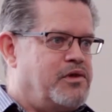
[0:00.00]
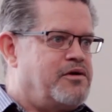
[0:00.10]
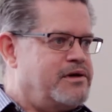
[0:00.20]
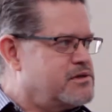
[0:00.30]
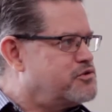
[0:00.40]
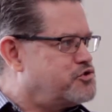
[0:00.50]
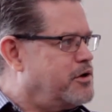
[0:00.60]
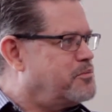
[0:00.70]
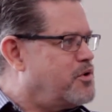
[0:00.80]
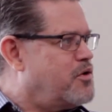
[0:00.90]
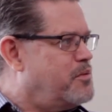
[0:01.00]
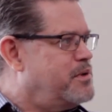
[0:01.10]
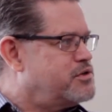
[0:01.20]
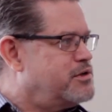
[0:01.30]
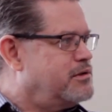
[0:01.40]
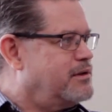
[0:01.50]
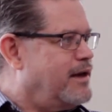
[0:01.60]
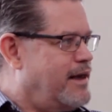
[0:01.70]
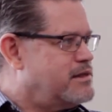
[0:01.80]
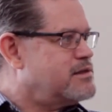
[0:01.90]
there is a strict prohibition
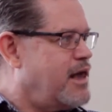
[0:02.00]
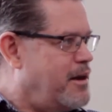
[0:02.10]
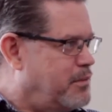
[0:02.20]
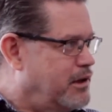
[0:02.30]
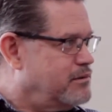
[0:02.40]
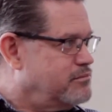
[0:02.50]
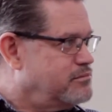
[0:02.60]
against gambling.